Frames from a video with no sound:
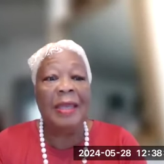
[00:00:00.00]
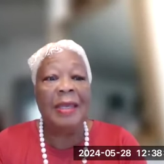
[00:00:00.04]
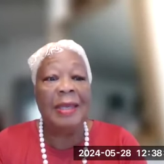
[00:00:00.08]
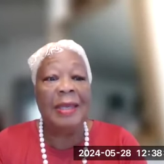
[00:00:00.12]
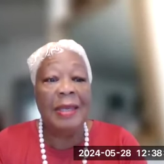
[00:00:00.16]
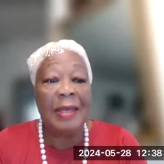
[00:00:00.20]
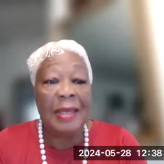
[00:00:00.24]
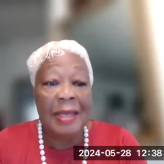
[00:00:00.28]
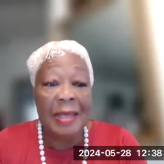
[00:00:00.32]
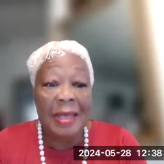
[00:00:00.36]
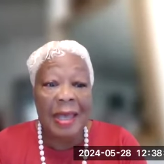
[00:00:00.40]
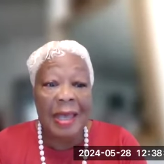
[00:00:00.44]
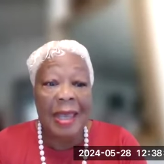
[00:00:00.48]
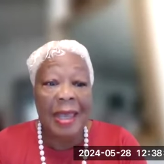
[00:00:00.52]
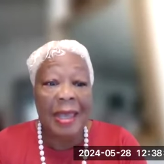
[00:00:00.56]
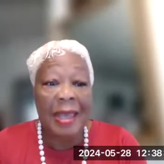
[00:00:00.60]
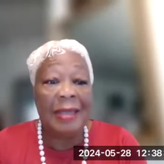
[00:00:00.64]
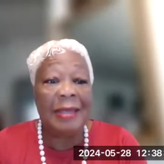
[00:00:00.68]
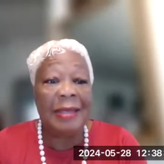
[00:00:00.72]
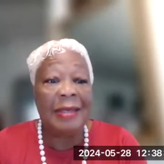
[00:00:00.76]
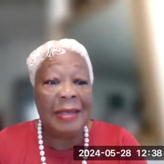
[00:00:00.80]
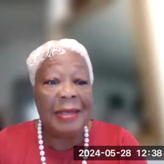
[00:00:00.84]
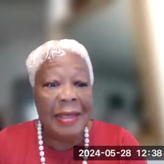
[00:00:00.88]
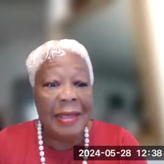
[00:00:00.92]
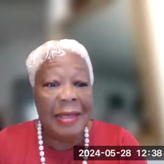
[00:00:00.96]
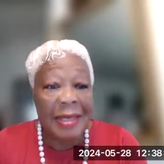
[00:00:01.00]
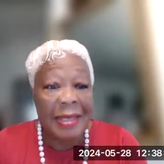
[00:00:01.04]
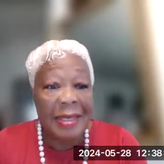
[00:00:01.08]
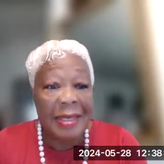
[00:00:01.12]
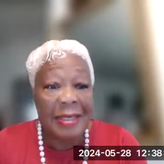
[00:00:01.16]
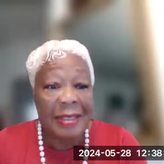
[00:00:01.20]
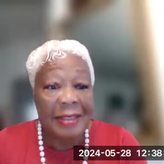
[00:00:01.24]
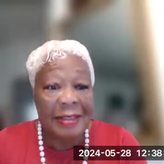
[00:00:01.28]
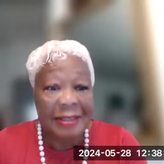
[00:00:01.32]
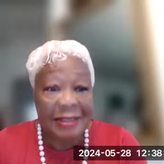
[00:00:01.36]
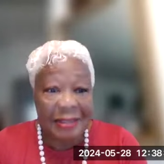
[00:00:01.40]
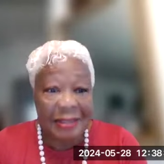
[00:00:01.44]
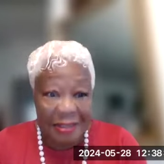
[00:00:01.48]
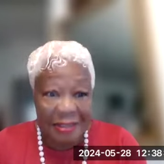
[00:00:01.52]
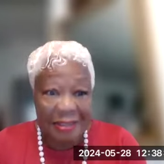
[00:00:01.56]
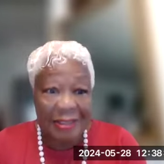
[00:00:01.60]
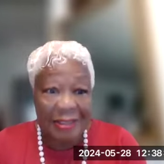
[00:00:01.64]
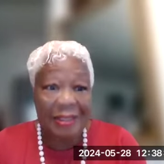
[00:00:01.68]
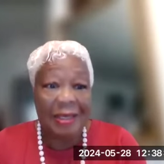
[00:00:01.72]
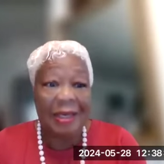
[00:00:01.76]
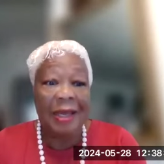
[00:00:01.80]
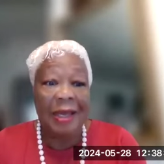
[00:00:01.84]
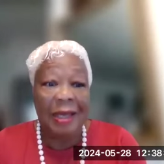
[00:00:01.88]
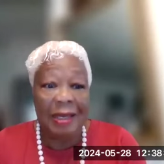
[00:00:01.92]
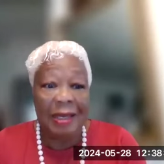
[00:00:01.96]
needs
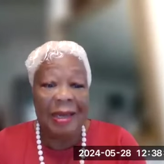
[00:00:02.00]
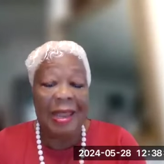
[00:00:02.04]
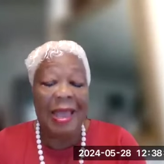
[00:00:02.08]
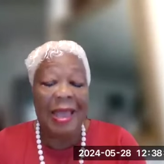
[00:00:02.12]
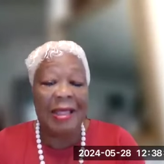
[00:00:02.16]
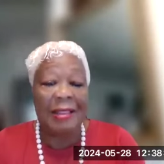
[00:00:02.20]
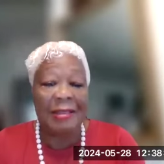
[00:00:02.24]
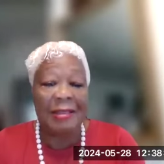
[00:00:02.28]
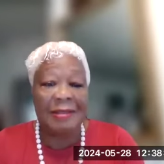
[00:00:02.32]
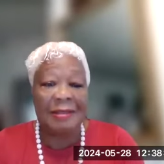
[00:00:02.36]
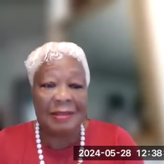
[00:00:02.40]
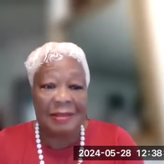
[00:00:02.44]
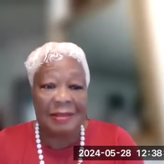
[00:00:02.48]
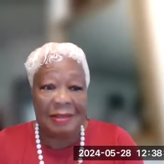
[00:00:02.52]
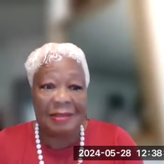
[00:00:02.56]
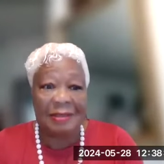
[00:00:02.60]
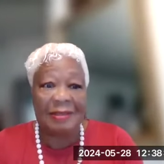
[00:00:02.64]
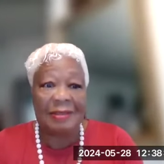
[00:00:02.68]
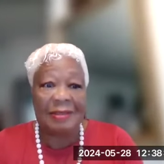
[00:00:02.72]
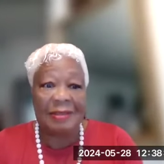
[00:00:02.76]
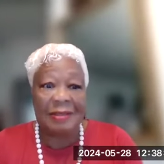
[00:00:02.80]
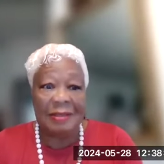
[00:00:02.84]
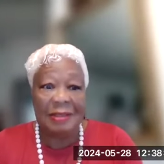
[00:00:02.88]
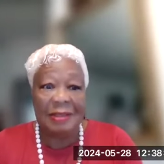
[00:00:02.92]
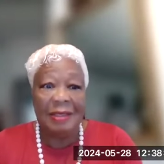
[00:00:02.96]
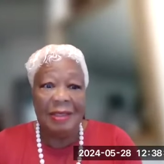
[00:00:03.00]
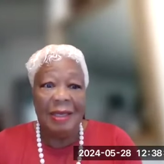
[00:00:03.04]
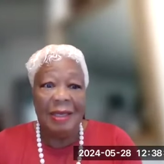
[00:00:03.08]
analysis.